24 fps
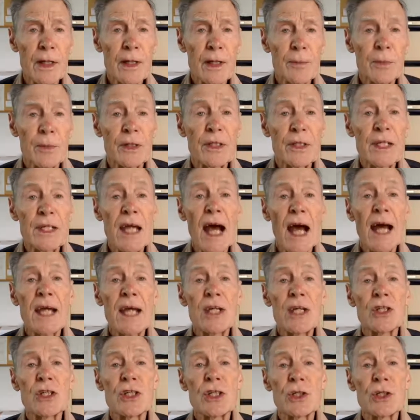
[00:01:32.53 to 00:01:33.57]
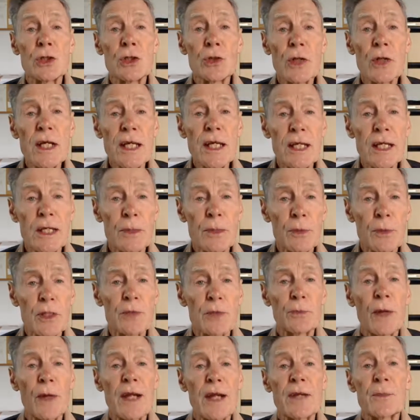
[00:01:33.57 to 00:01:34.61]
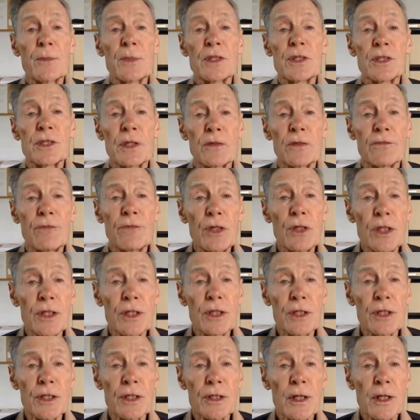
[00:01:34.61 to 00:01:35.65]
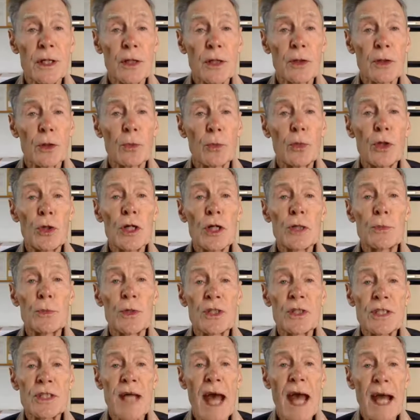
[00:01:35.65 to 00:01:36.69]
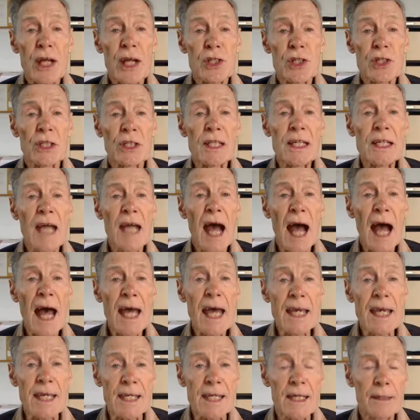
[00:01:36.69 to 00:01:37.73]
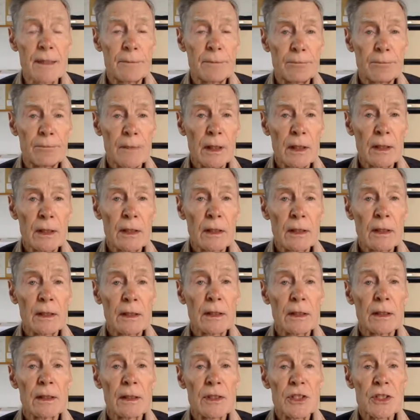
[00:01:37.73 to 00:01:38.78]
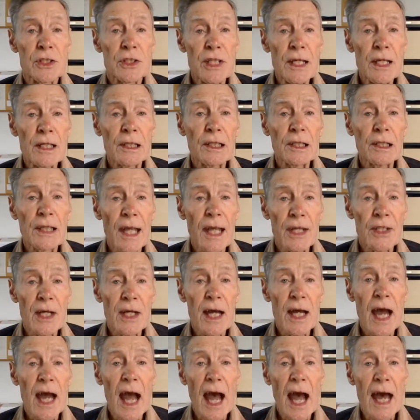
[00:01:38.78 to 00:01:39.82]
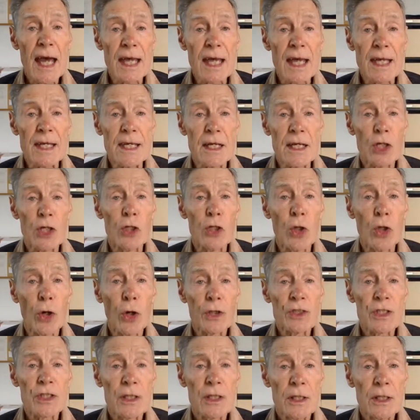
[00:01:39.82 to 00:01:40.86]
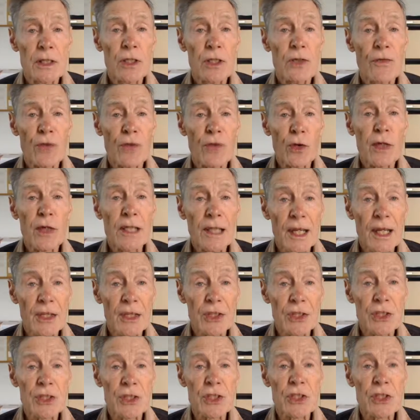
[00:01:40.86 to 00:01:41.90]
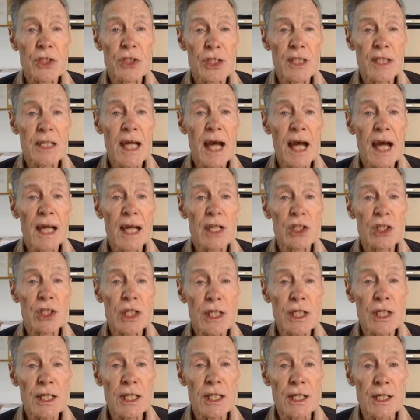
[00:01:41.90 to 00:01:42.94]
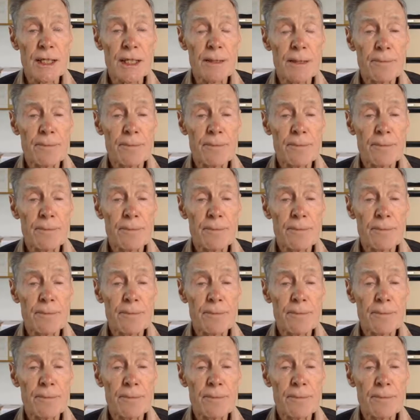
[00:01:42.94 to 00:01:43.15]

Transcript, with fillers: But the ancient Greek, when it was converted, the word was actually A. Single letter A, not three letters T-H-E.